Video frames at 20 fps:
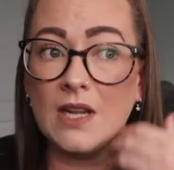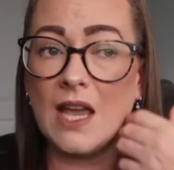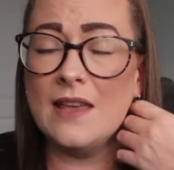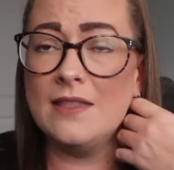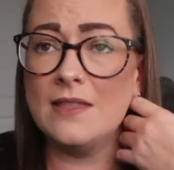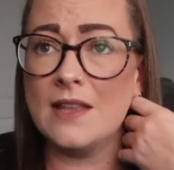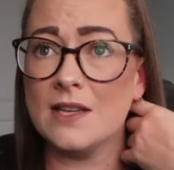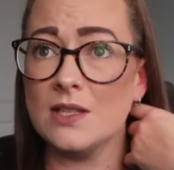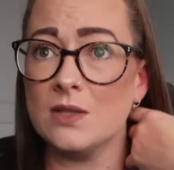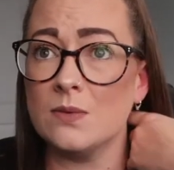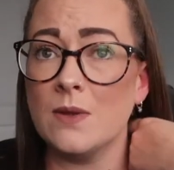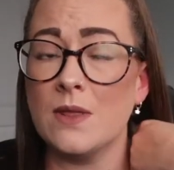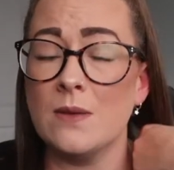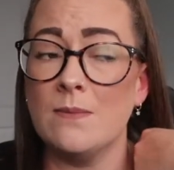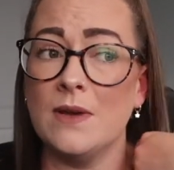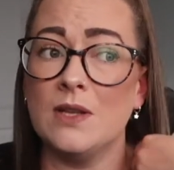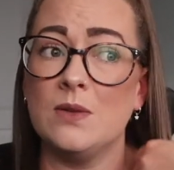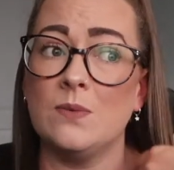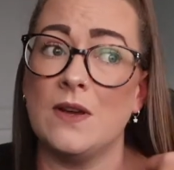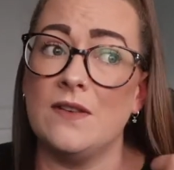and that's what the
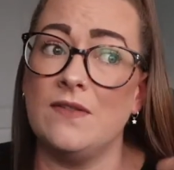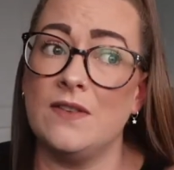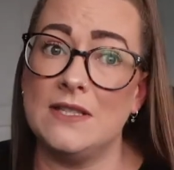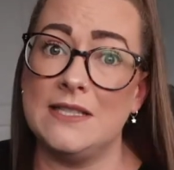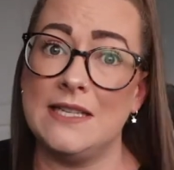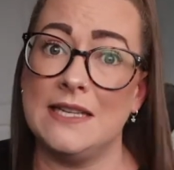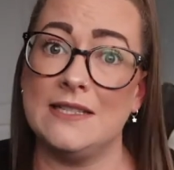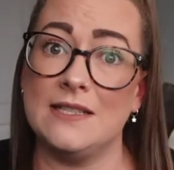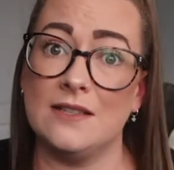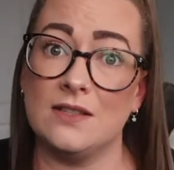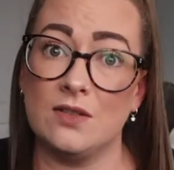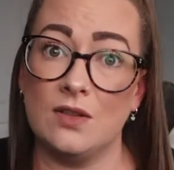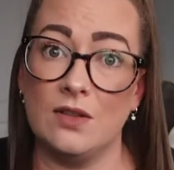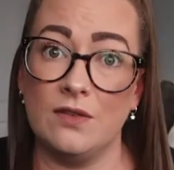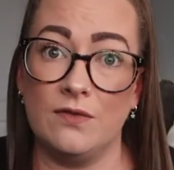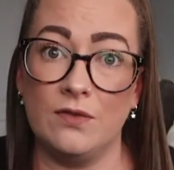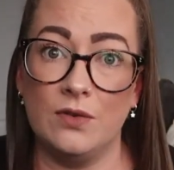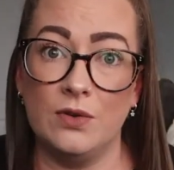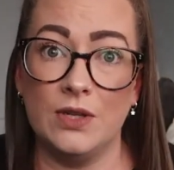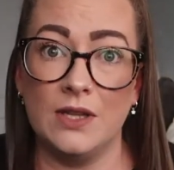midwife had said to us on the
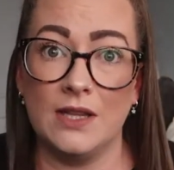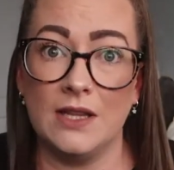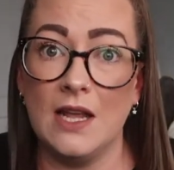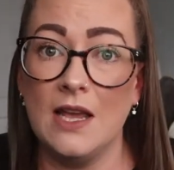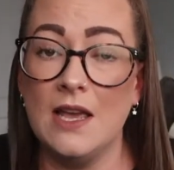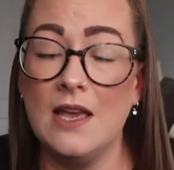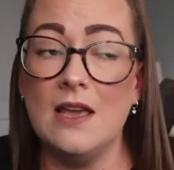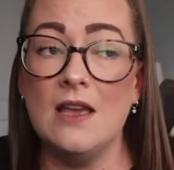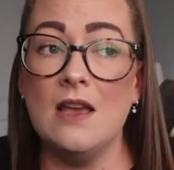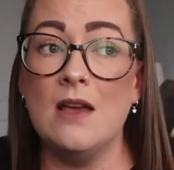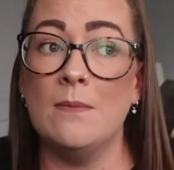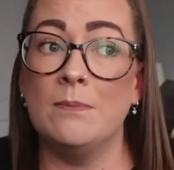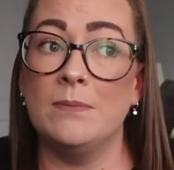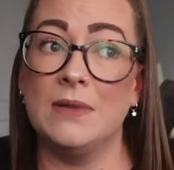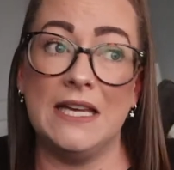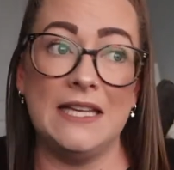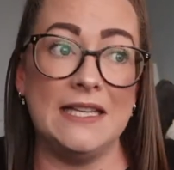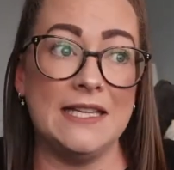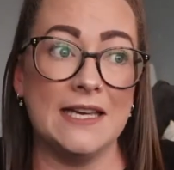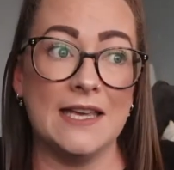phone.
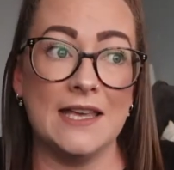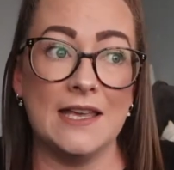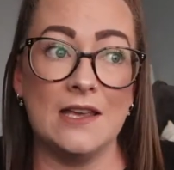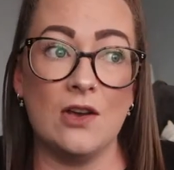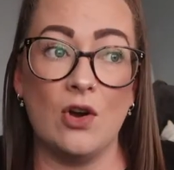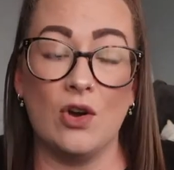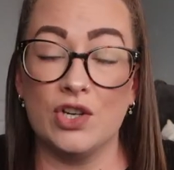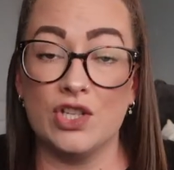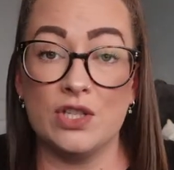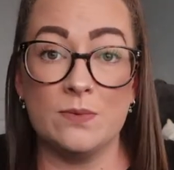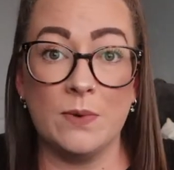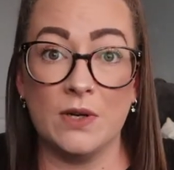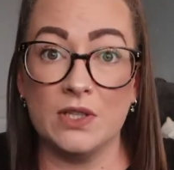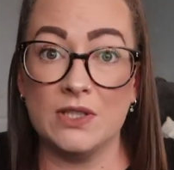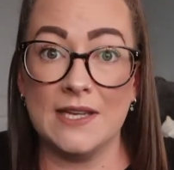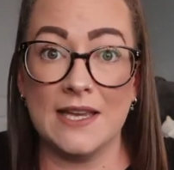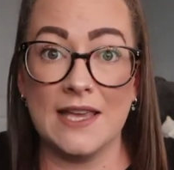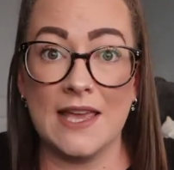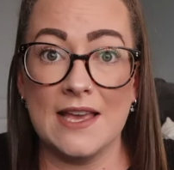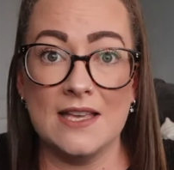Bleeding or
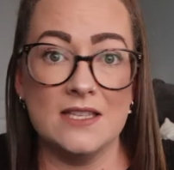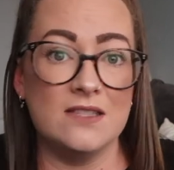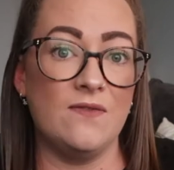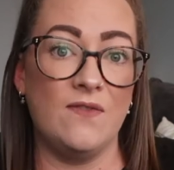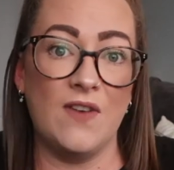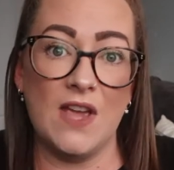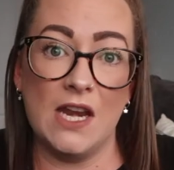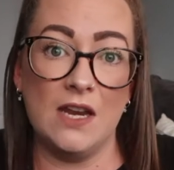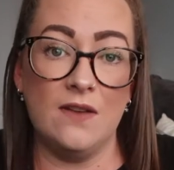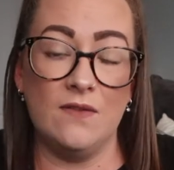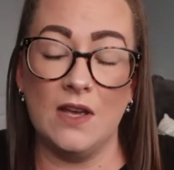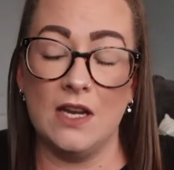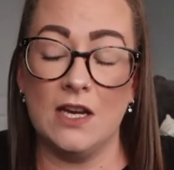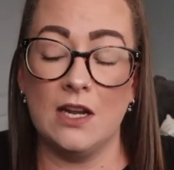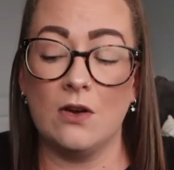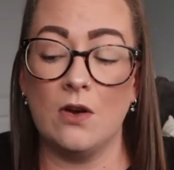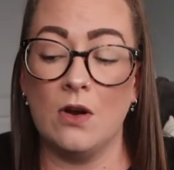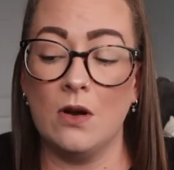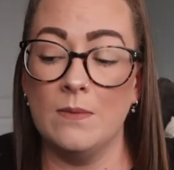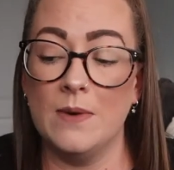spotting is very,
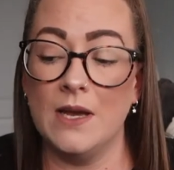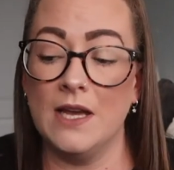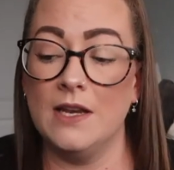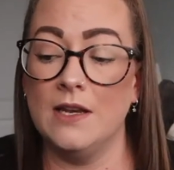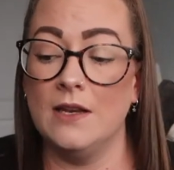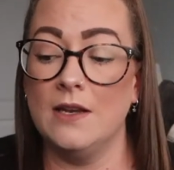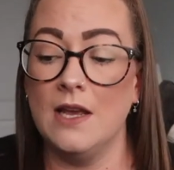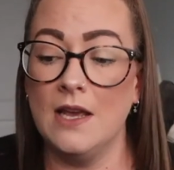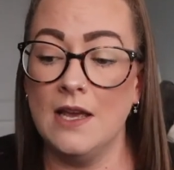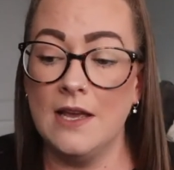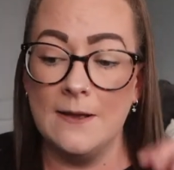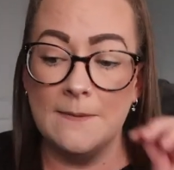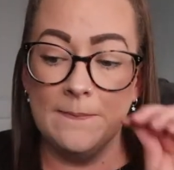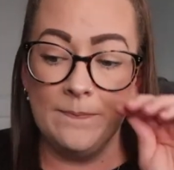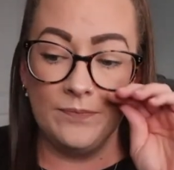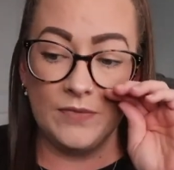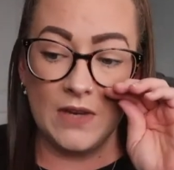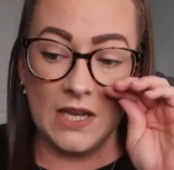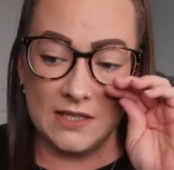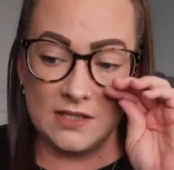very common.
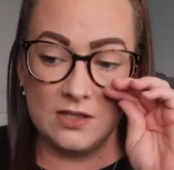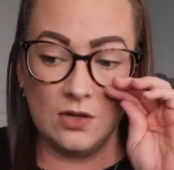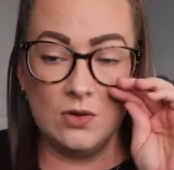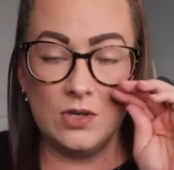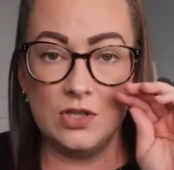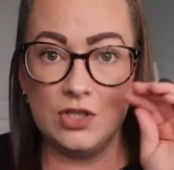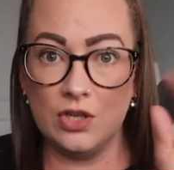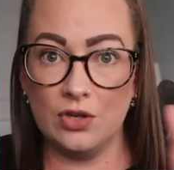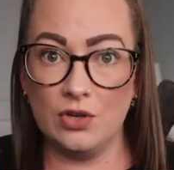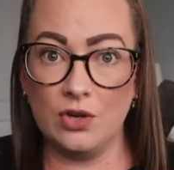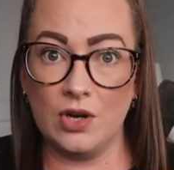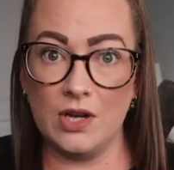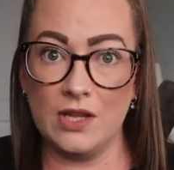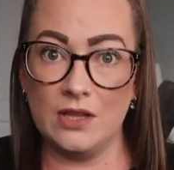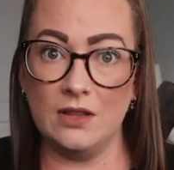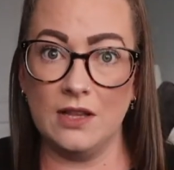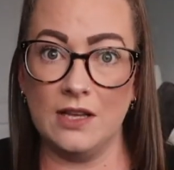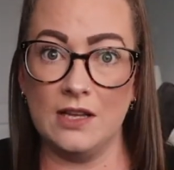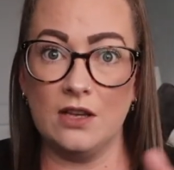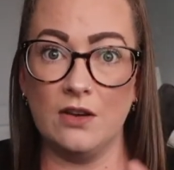as long as you're not
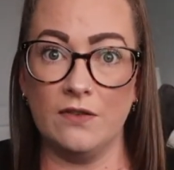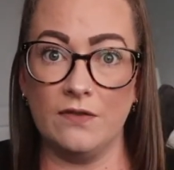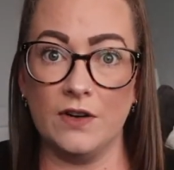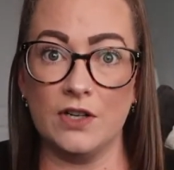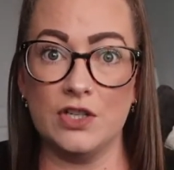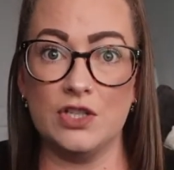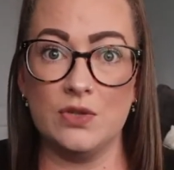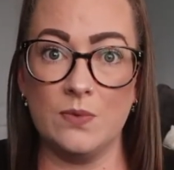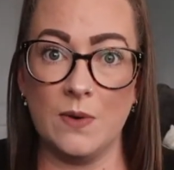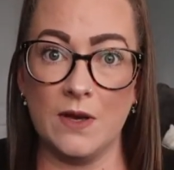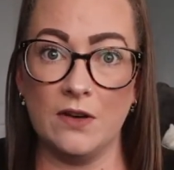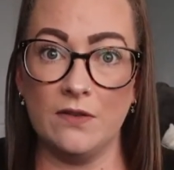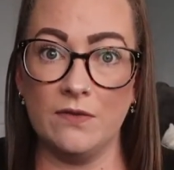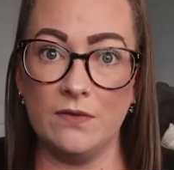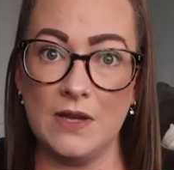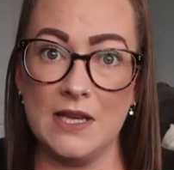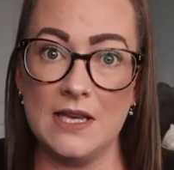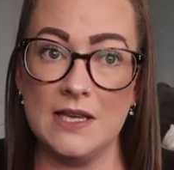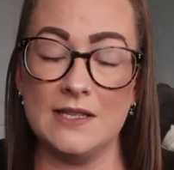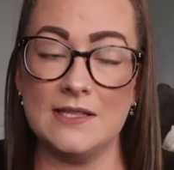in like your first 12
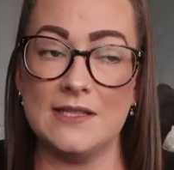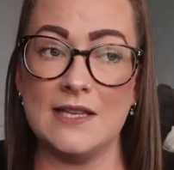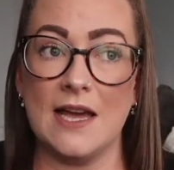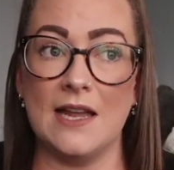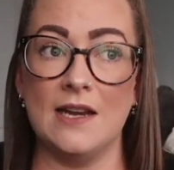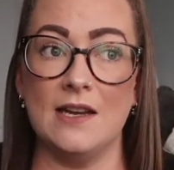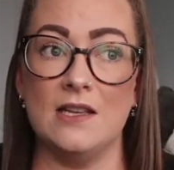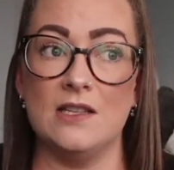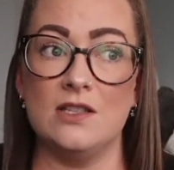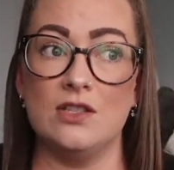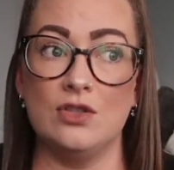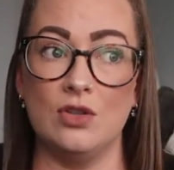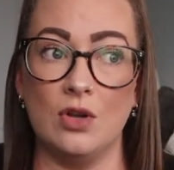weeks and it's